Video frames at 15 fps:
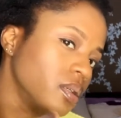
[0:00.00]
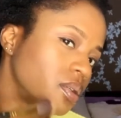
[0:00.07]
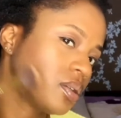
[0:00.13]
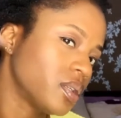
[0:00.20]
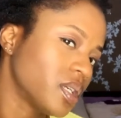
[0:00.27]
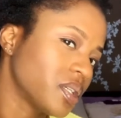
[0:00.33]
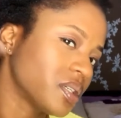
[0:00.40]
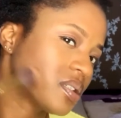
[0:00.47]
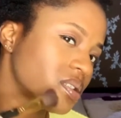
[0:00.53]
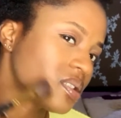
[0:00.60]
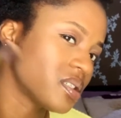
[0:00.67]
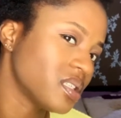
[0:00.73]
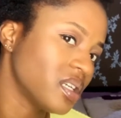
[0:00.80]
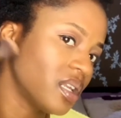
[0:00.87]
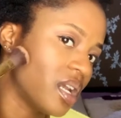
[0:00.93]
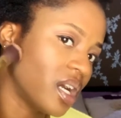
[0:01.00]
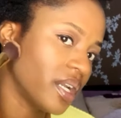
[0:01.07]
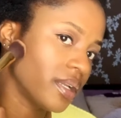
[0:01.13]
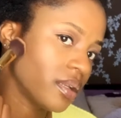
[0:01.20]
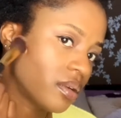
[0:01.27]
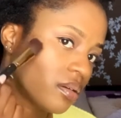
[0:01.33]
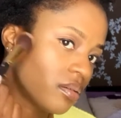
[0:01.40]
not that you can see the
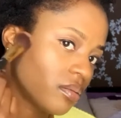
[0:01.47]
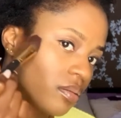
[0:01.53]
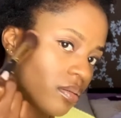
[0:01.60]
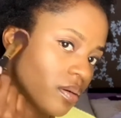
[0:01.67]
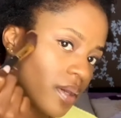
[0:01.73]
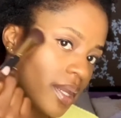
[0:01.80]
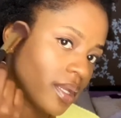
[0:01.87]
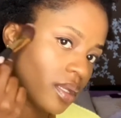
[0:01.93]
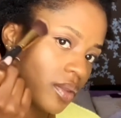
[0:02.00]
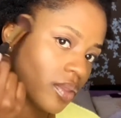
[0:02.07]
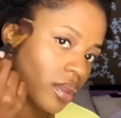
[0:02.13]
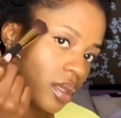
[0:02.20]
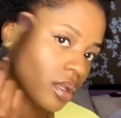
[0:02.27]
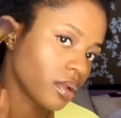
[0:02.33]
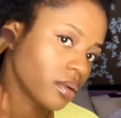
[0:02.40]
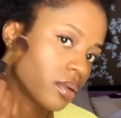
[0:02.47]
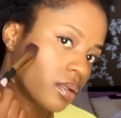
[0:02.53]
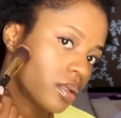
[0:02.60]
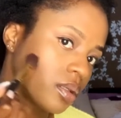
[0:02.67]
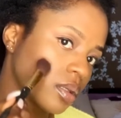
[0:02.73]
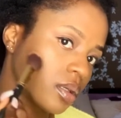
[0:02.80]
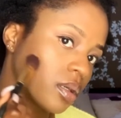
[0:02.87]
line or anything.
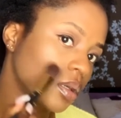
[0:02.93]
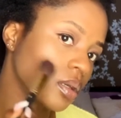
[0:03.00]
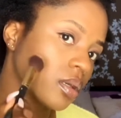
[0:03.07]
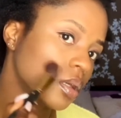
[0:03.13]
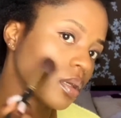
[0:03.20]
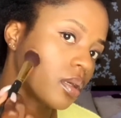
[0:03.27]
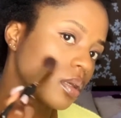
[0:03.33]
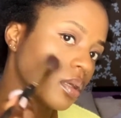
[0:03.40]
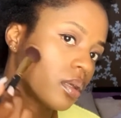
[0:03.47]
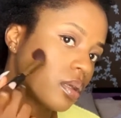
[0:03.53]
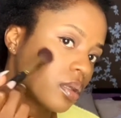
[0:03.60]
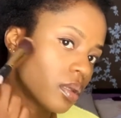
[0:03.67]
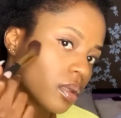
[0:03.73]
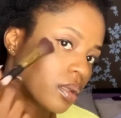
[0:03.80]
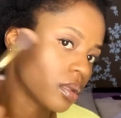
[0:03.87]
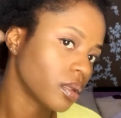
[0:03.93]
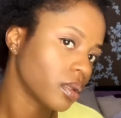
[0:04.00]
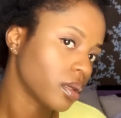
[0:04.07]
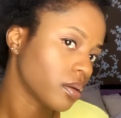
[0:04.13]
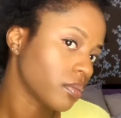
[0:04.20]
So yeah.